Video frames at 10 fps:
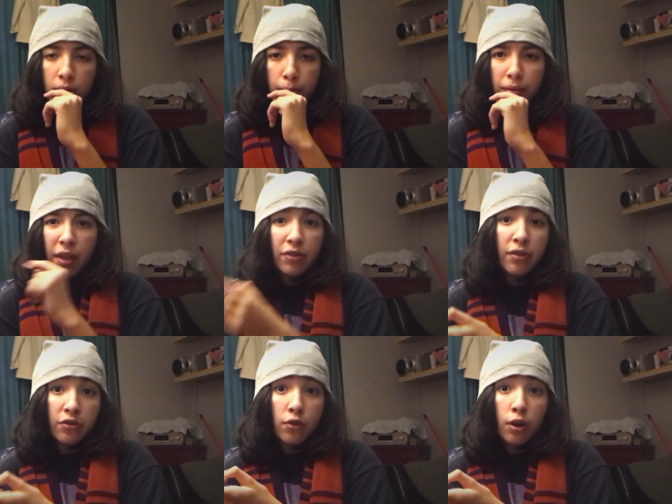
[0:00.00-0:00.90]
But that's the
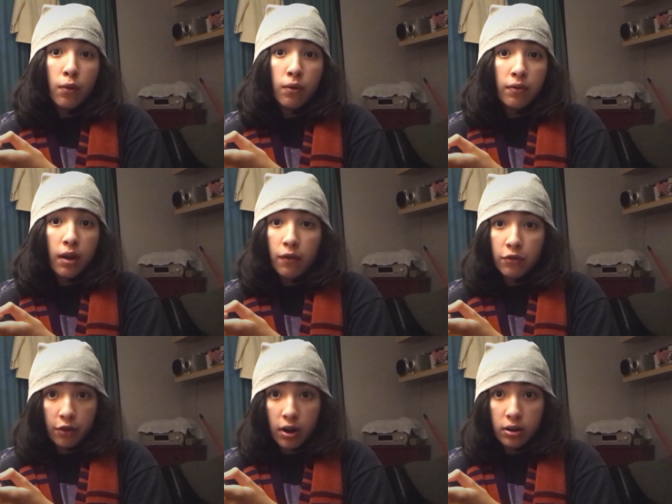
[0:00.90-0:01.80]
story without the
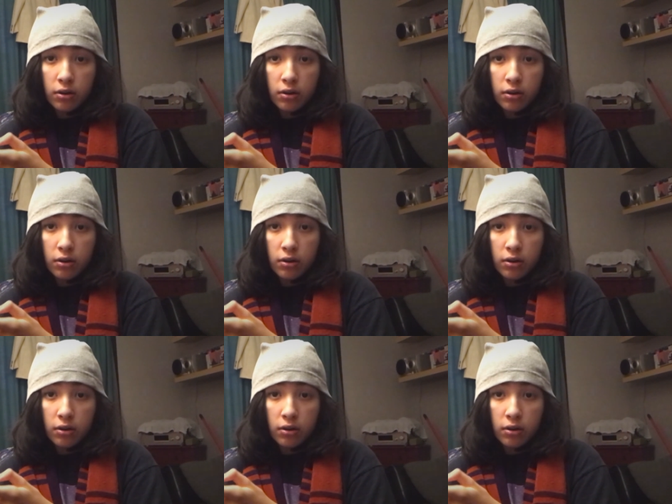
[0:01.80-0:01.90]
Doctor,